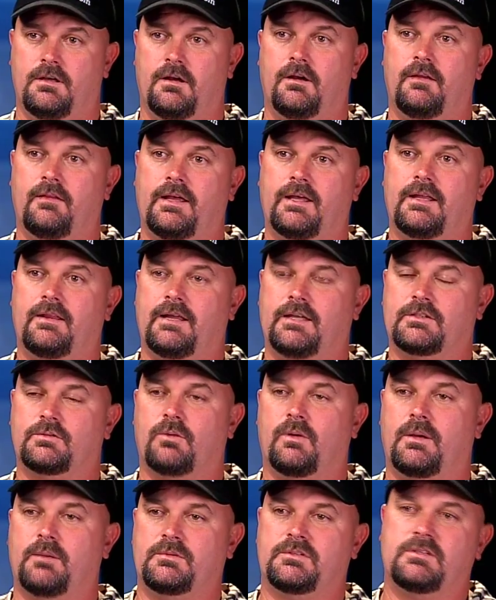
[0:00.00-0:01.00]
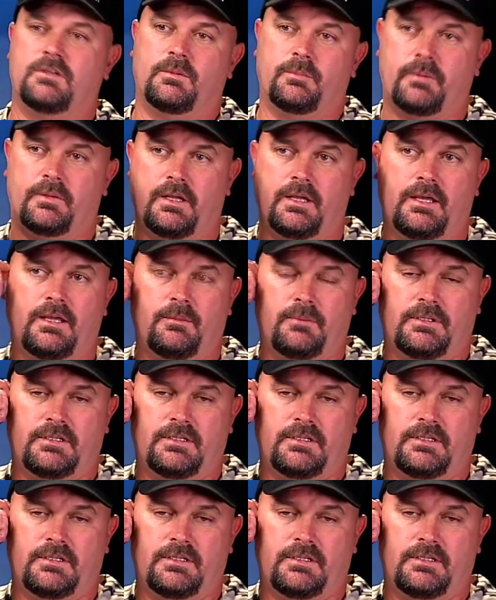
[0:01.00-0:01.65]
And that's why I'm still playing,